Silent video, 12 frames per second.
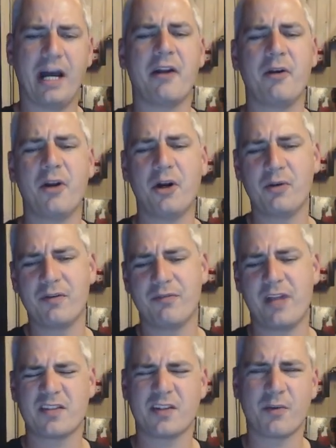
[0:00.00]
I don't know if
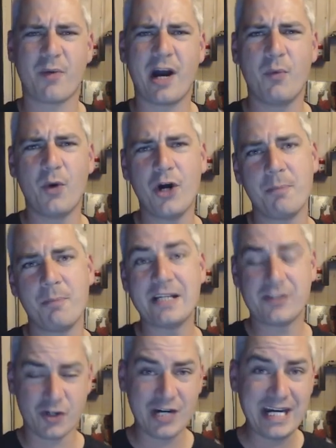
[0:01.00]
that's the right word,
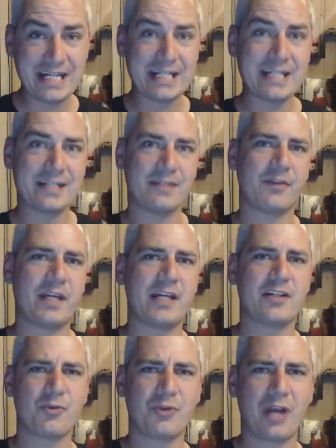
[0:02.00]
mistreated if
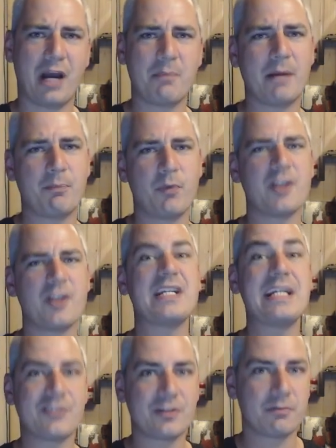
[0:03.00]
they don't come up with a
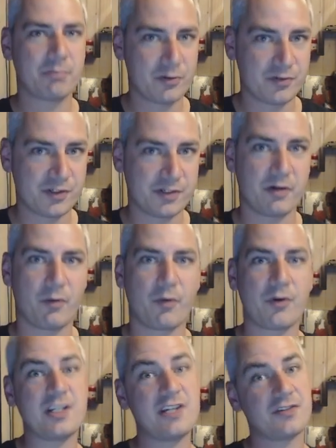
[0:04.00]
decent poster
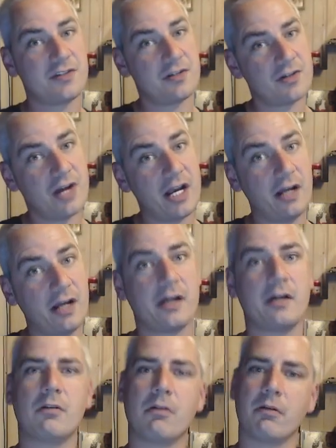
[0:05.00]
or a decent
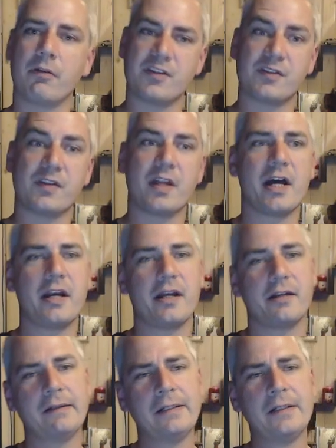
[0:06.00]
trailer or this and that.
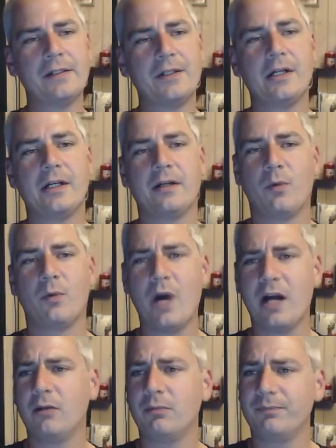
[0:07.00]
And,
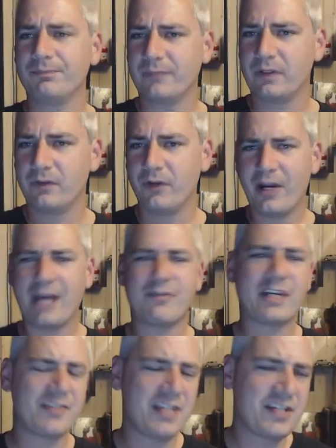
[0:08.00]
well, not
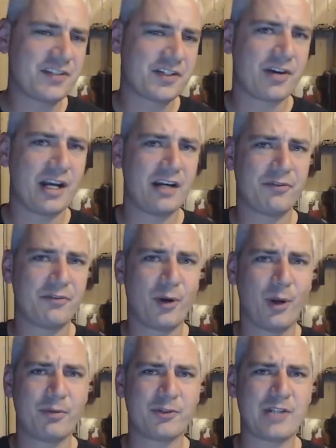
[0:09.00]
having a teaser trailer for
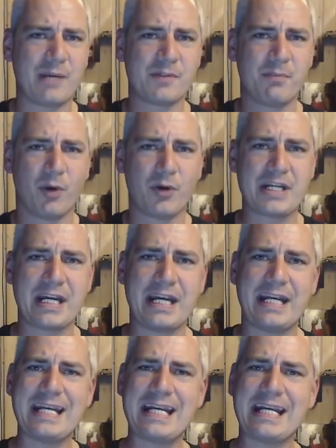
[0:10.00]
Global James Bond
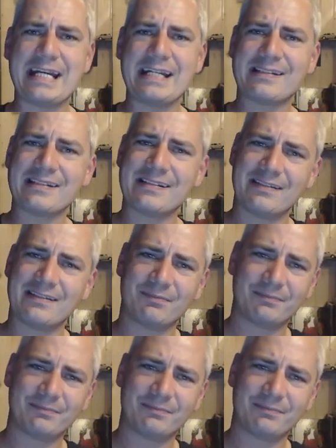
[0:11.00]
Day is